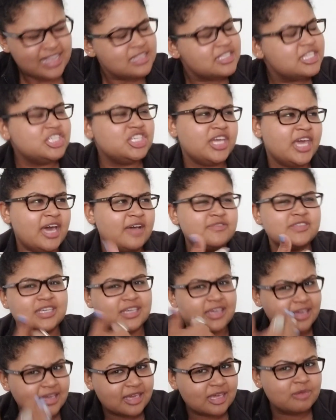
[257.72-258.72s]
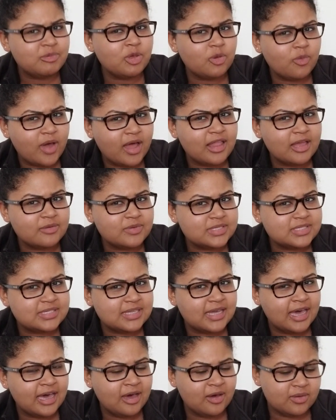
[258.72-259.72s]
Did you have to kick me while I was
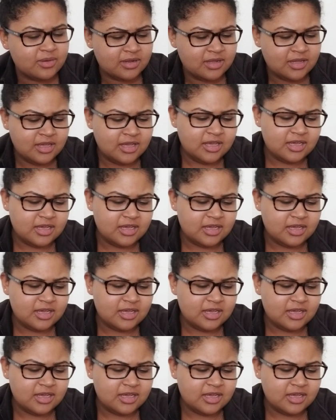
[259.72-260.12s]
down?